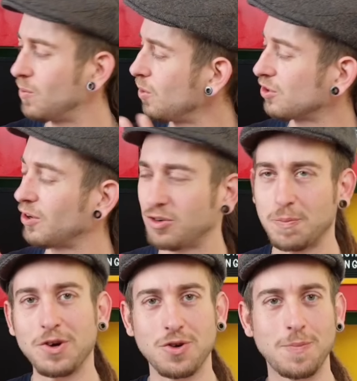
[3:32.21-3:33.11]
What's so
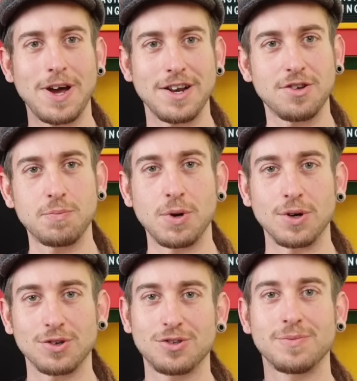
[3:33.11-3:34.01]
special about this
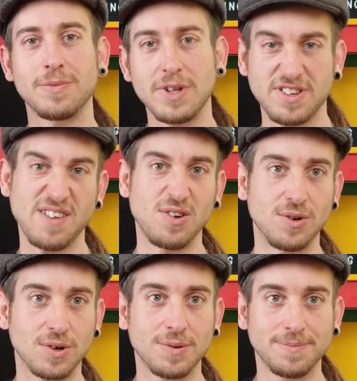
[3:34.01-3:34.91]
box? Let's have a look.